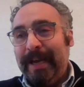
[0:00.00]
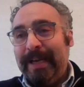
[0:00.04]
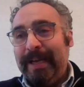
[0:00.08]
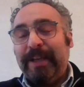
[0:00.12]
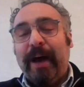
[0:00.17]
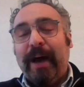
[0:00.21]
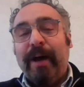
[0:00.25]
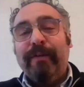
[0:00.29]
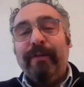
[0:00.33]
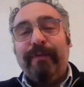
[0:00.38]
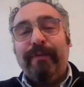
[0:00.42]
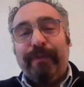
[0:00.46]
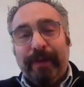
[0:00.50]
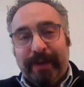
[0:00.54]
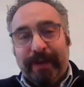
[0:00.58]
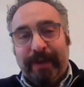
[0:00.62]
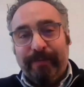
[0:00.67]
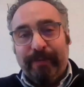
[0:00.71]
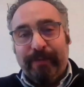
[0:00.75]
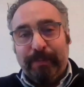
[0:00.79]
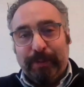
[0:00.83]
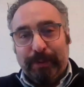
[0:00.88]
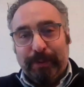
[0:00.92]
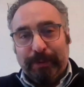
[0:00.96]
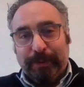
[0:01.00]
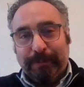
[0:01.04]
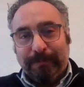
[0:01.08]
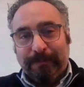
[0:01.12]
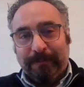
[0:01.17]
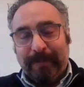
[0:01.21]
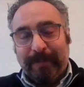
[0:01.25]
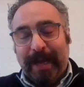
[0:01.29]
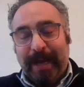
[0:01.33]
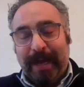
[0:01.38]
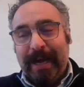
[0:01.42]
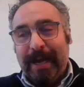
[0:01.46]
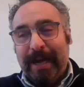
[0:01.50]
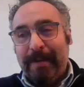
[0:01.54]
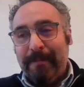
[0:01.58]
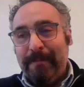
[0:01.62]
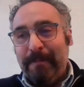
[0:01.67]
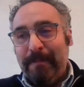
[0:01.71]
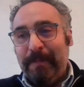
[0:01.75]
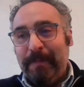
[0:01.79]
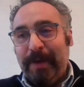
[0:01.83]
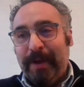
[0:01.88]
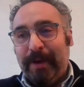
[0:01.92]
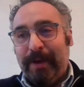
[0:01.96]
it's unforgivable.
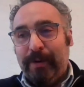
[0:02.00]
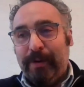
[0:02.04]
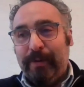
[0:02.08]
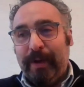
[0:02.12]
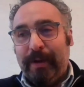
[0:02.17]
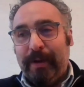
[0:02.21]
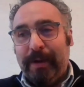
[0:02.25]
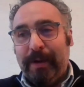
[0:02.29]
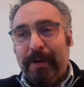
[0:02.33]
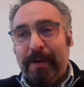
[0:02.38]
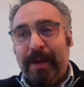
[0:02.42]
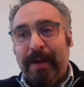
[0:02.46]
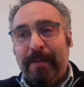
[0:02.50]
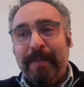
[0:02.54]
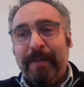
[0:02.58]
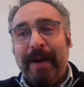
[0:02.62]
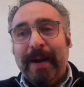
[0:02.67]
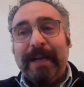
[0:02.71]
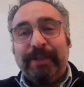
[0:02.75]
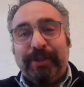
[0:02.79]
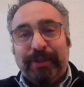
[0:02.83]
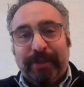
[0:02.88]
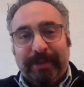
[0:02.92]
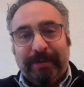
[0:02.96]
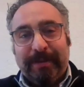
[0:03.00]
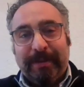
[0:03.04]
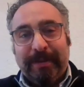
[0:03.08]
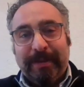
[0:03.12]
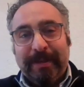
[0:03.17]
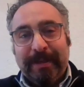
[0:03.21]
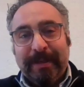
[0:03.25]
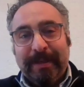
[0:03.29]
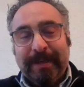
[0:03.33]
You know, imagine